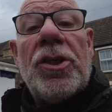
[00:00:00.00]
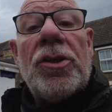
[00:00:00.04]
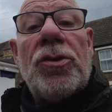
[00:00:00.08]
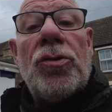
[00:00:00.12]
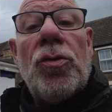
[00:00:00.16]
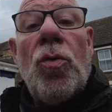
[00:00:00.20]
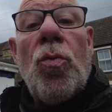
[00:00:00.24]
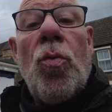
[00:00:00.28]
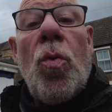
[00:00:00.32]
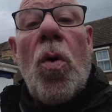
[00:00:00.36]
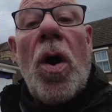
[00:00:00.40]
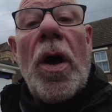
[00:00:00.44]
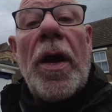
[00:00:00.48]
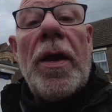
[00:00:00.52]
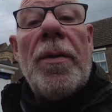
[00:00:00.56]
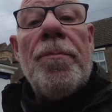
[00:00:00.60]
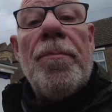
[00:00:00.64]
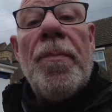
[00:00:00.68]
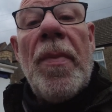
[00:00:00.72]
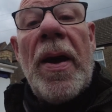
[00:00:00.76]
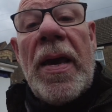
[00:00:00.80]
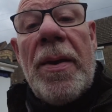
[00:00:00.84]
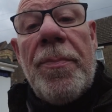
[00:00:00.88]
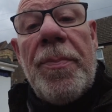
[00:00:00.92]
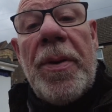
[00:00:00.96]
just all white.
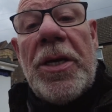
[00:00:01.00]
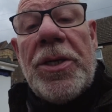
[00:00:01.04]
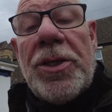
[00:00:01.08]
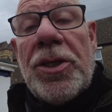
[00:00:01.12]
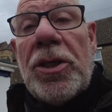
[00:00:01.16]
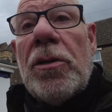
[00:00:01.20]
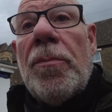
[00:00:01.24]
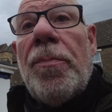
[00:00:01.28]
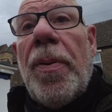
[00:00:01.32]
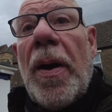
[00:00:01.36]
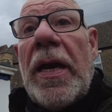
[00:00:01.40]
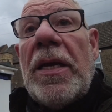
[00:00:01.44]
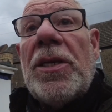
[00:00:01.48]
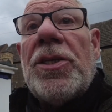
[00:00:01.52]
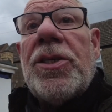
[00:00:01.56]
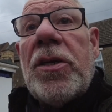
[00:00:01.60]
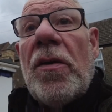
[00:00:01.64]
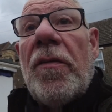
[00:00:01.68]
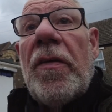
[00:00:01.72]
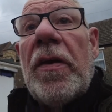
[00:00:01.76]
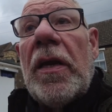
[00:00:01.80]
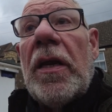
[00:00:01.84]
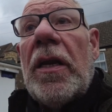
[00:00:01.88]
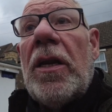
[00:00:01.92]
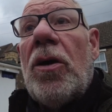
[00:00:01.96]
Maybe he's going to paint
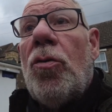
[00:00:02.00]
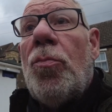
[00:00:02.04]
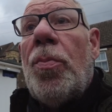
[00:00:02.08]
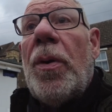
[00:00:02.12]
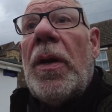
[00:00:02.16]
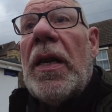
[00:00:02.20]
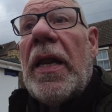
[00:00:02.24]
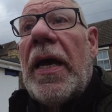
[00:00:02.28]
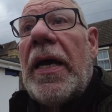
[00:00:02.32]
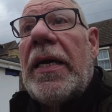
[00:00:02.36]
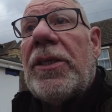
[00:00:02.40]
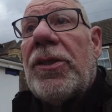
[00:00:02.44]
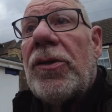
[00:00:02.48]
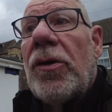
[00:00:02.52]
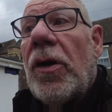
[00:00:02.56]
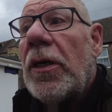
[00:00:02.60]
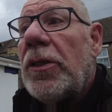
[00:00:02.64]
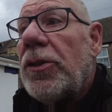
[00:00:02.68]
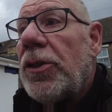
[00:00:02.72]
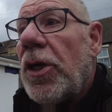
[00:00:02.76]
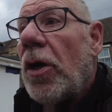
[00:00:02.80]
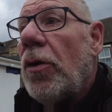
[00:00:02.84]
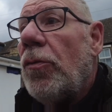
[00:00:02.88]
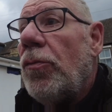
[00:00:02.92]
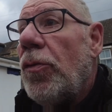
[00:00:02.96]
something a little bit later, I
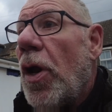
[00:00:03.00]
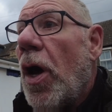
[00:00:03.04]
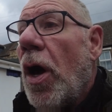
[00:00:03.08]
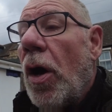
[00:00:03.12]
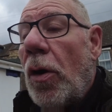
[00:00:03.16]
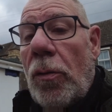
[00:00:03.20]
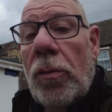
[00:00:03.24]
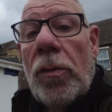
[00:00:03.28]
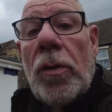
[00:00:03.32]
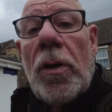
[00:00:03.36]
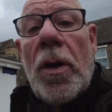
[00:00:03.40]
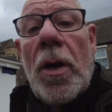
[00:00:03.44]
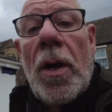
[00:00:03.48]
don't know.